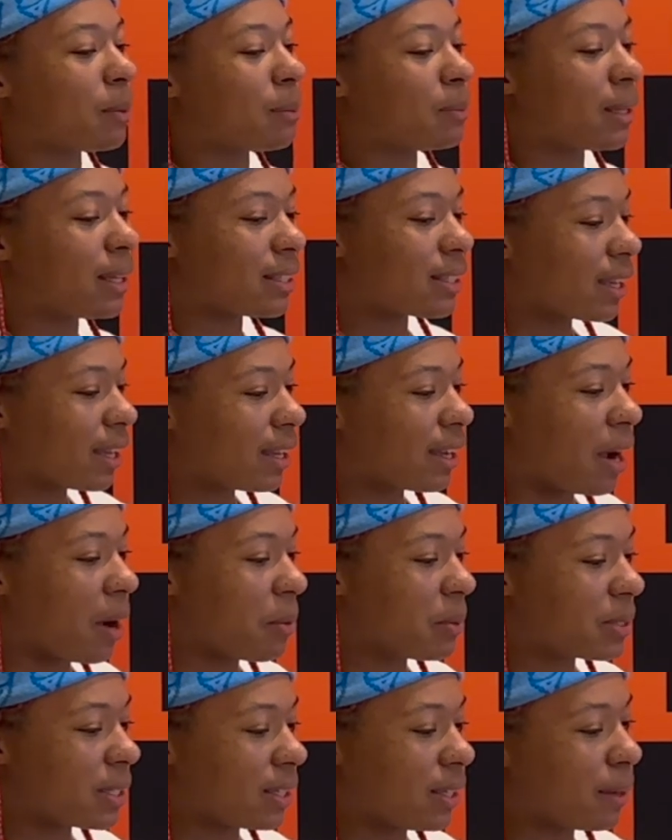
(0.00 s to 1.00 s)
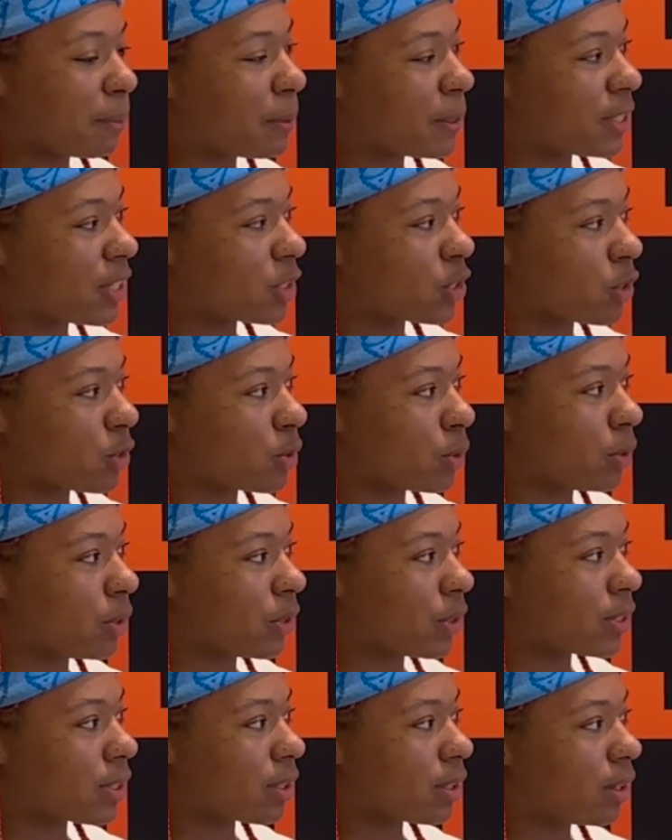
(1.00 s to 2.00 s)
I'm like, hey, I was in your position two
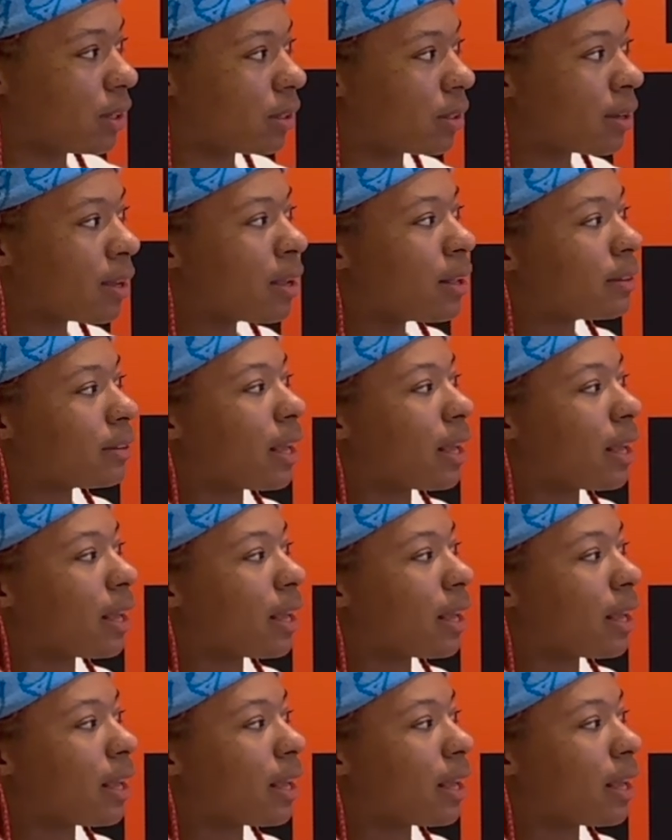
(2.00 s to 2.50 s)
years ago,